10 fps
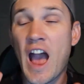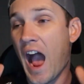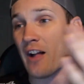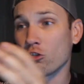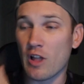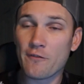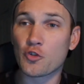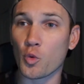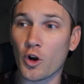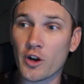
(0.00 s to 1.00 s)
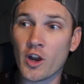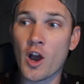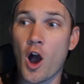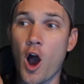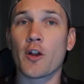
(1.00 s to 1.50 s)
I left work
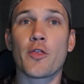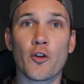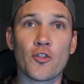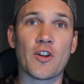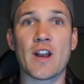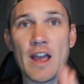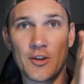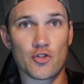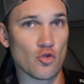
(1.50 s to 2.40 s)
on a Thursday night,